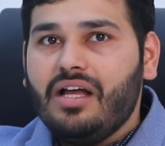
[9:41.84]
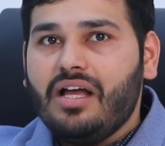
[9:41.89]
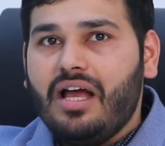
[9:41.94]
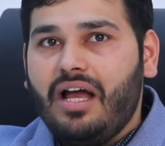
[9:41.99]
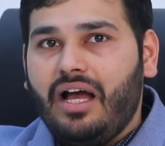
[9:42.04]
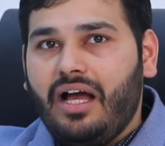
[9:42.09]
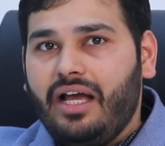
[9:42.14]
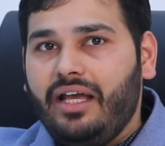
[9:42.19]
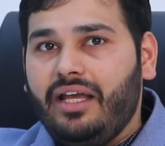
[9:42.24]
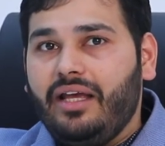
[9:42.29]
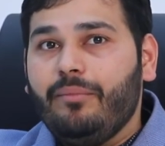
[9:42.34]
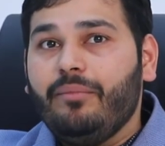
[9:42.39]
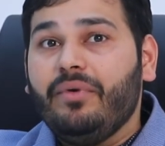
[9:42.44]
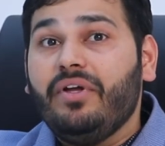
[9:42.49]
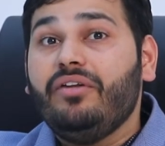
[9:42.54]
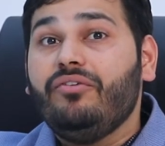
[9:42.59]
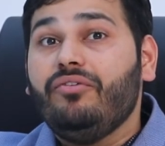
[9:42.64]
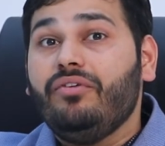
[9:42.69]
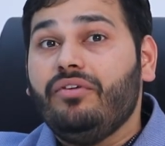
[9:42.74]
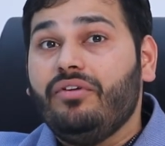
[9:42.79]
I am
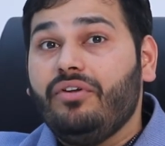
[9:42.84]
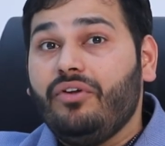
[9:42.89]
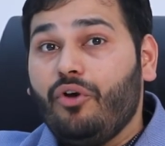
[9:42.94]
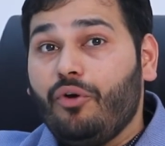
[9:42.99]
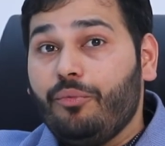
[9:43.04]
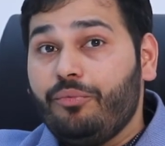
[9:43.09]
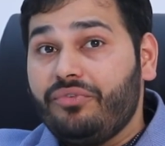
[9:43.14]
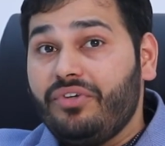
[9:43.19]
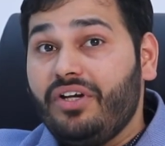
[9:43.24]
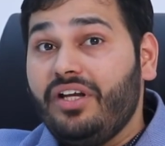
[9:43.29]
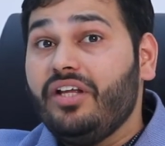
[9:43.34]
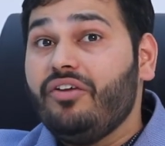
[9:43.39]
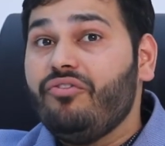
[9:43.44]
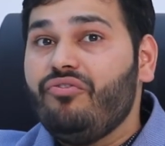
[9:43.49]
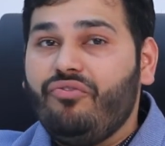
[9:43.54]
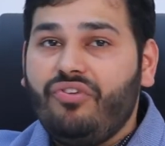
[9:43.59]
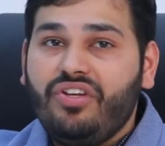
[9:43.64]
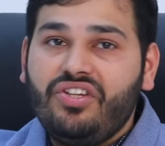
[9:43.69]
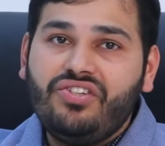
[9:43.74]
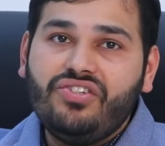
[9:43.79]
an obstetric
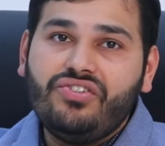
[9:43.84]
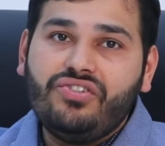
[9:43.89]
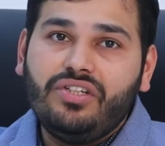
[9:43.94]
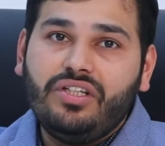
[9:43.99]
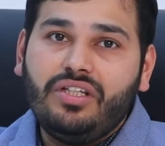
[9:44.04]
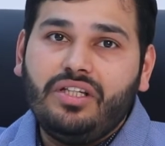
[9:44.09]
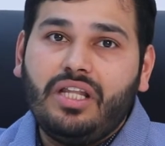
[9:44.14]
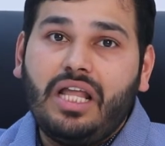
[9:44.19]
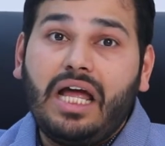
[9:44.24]
physician.